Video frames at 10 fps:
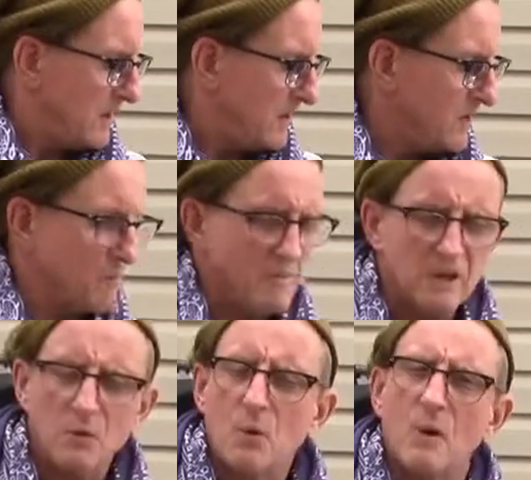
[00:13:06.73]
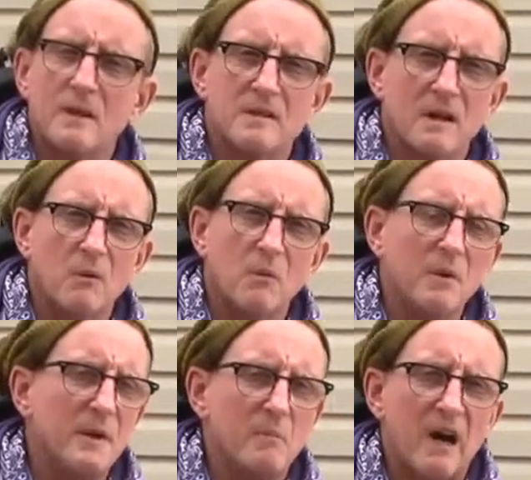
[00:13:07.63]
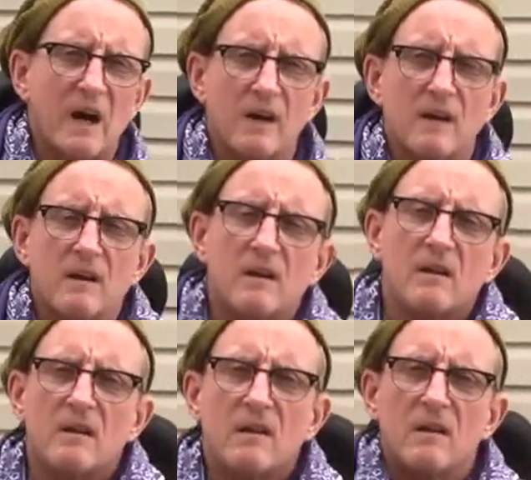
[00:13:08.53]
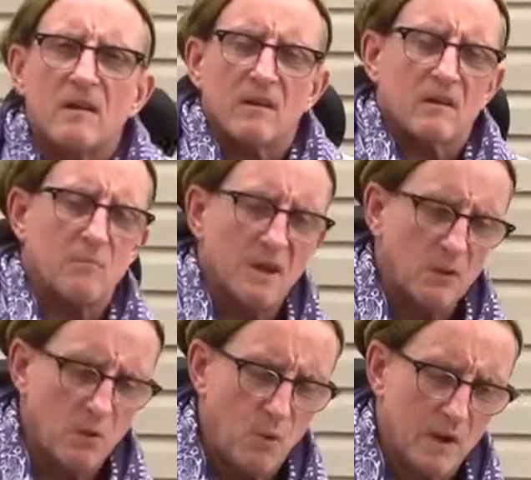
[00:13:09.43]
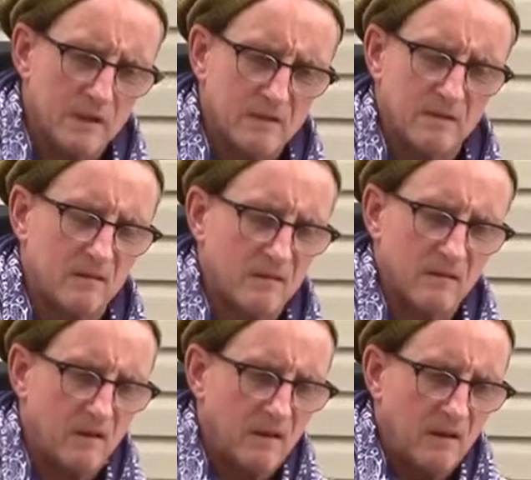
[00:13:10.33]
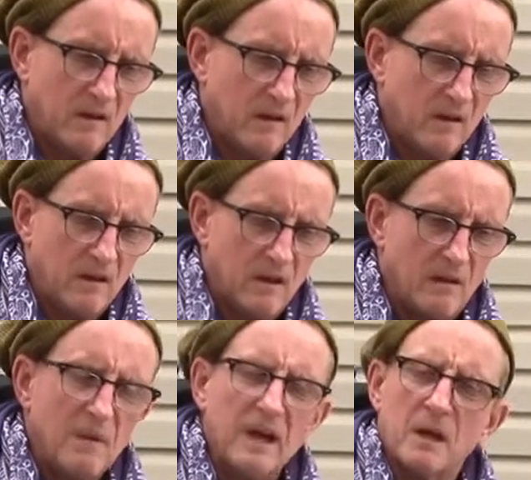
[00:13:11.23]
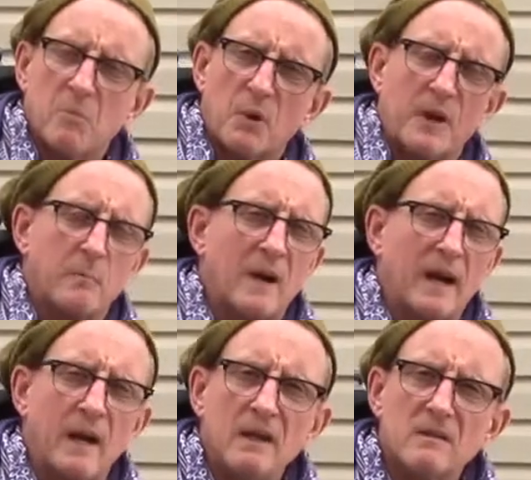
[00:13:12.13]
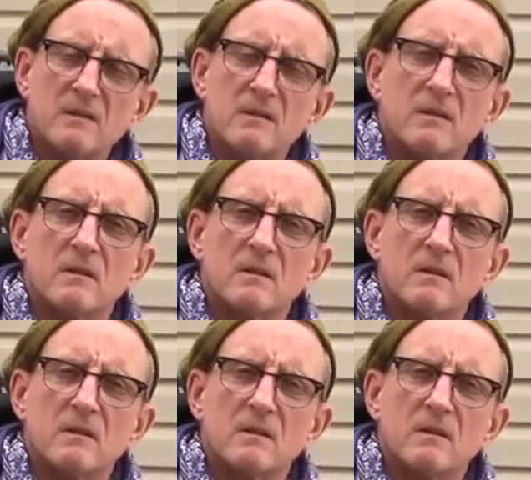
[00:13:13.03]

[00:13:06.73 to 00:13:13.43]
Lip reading: You know, the Mello quad's not worried about it. The Mello quad is, you know, I'm not going to break my ass.